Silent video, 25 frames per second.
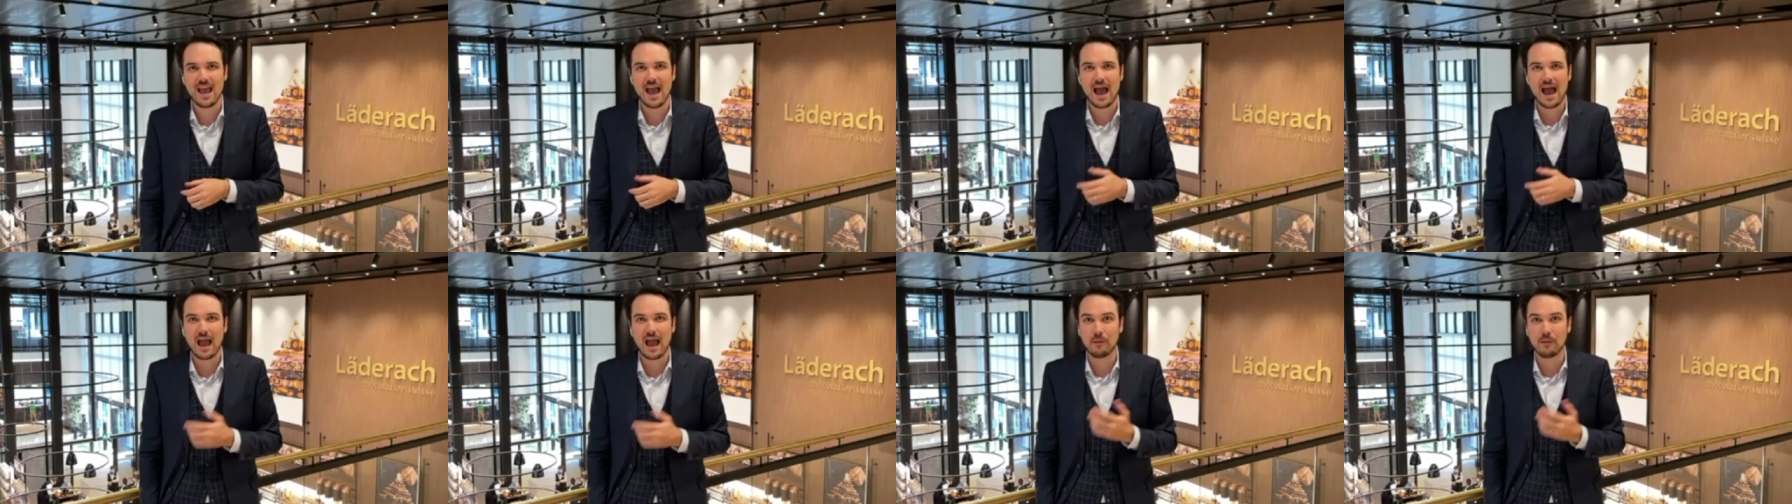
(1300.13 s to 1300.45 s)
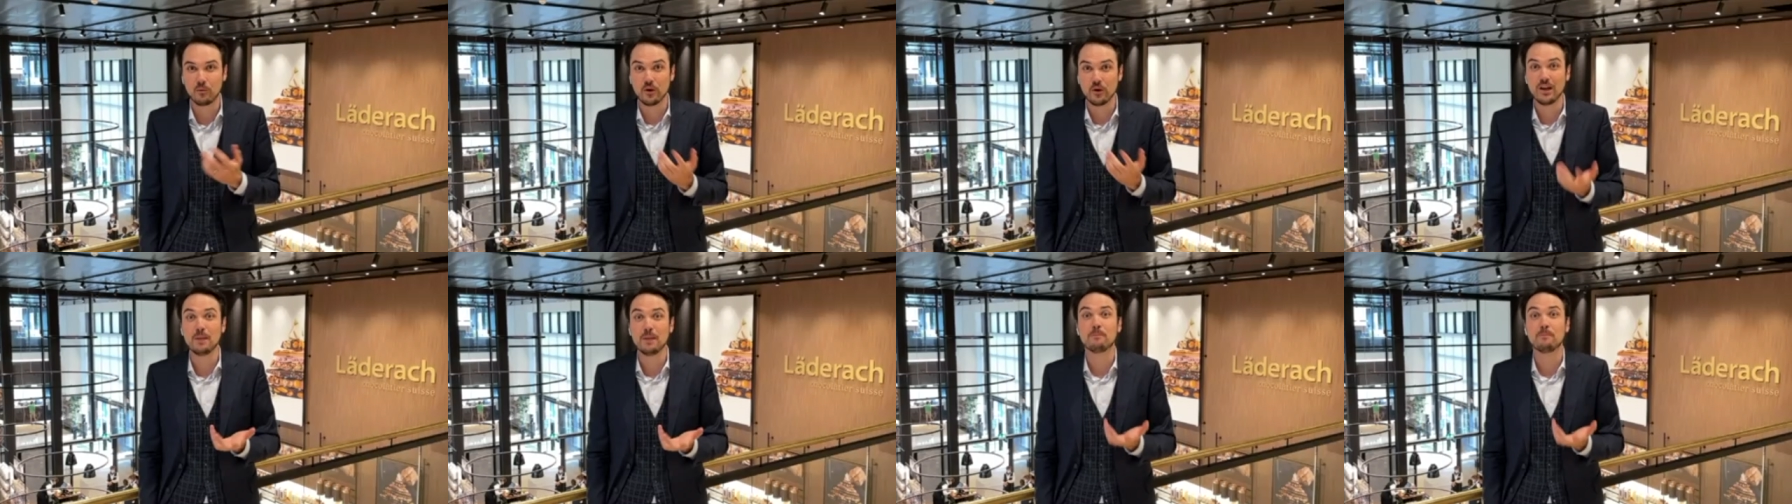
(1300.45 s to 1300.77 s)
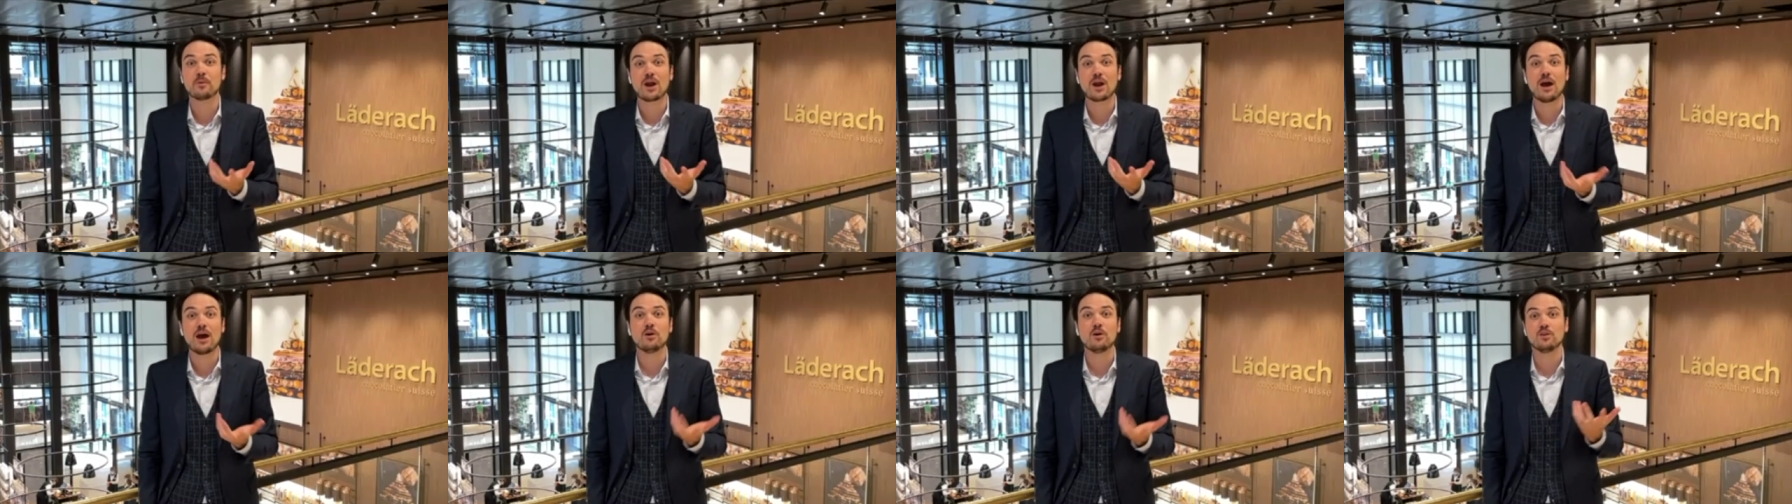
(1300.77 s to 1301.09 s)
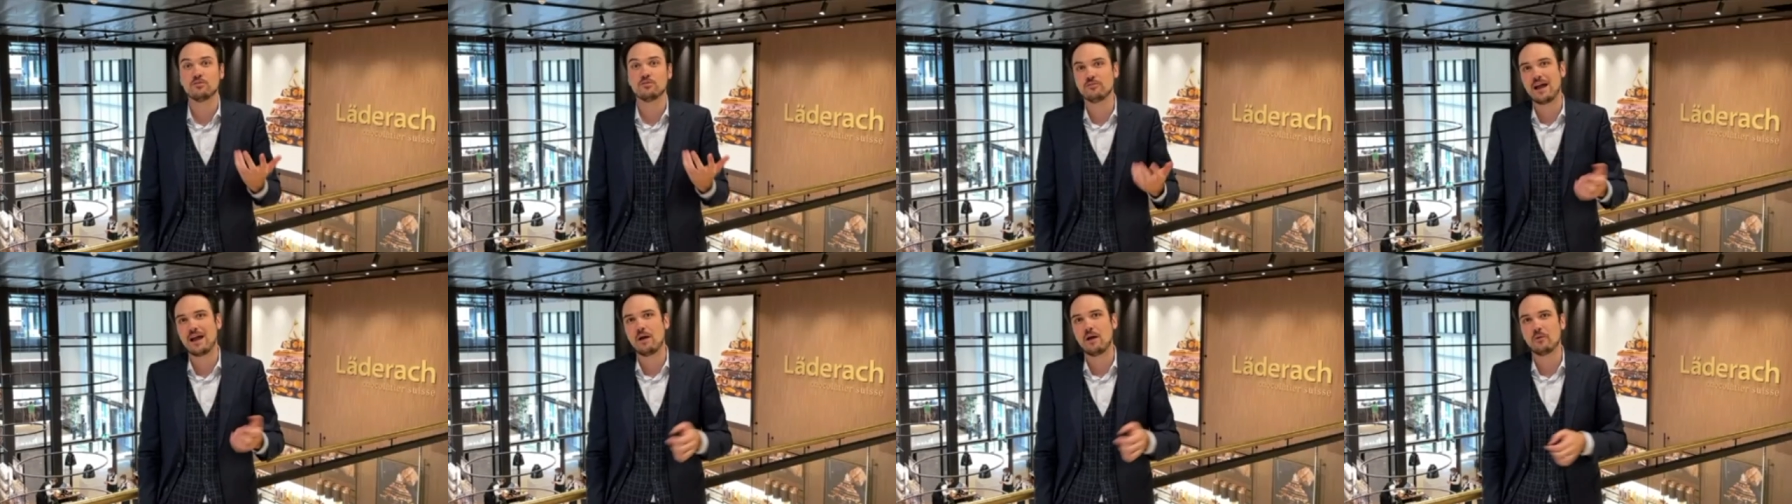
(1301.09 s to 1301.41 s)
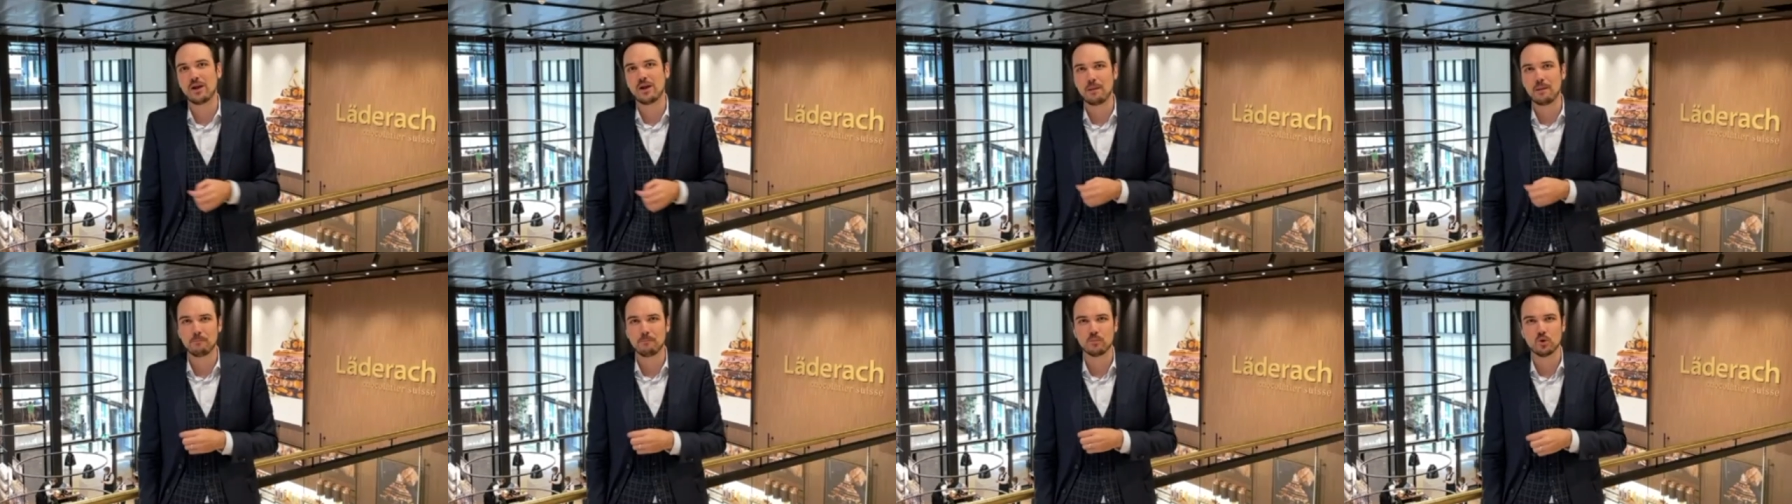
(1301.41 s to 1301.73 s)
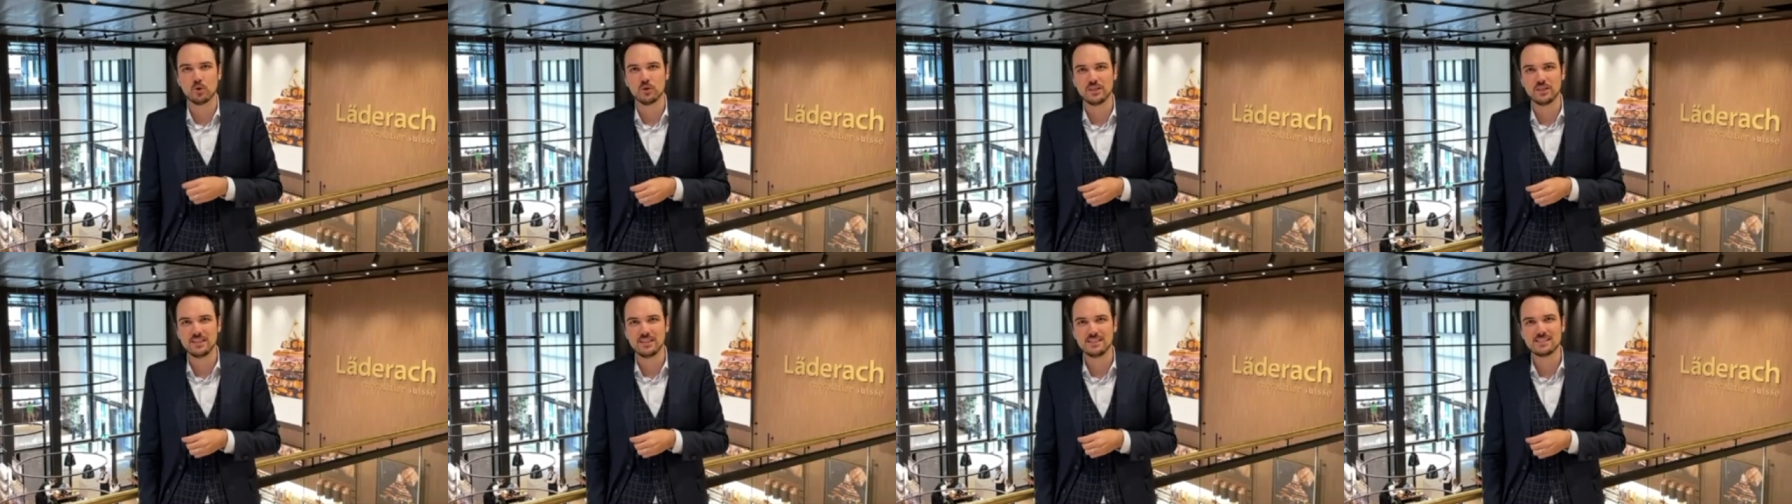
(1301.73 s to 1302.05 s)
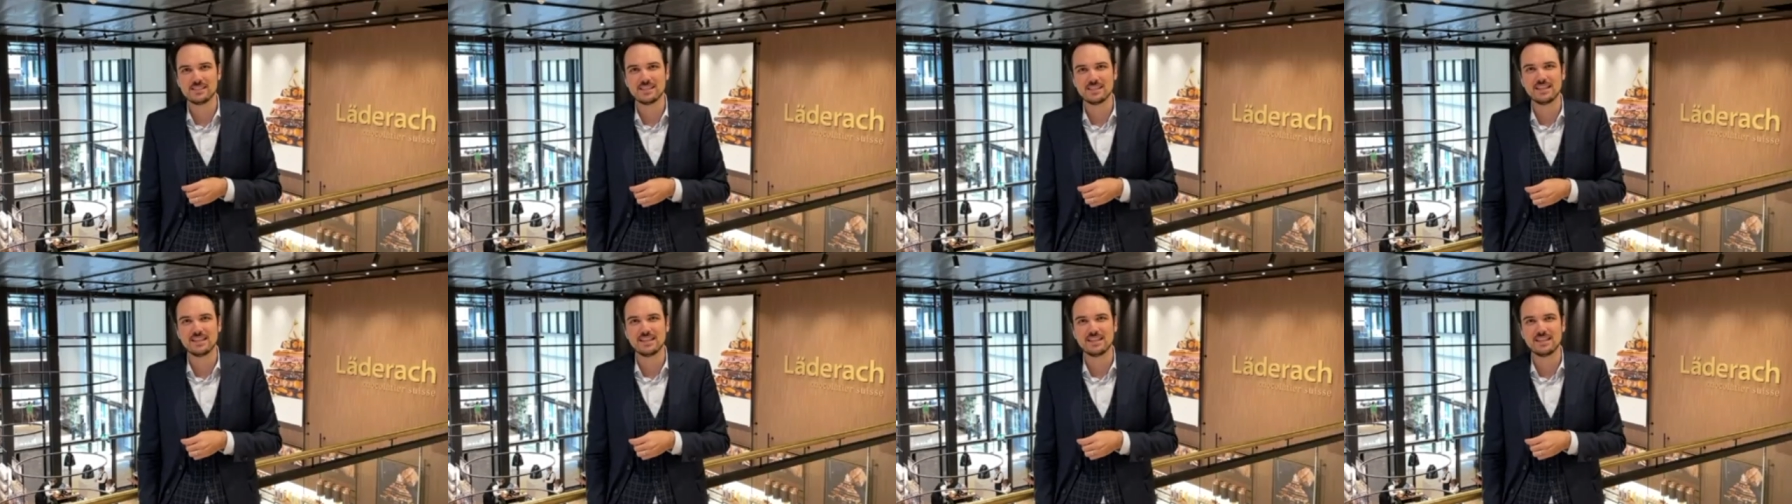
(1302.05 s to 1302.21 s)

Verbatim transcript: I'm really proud of our employees.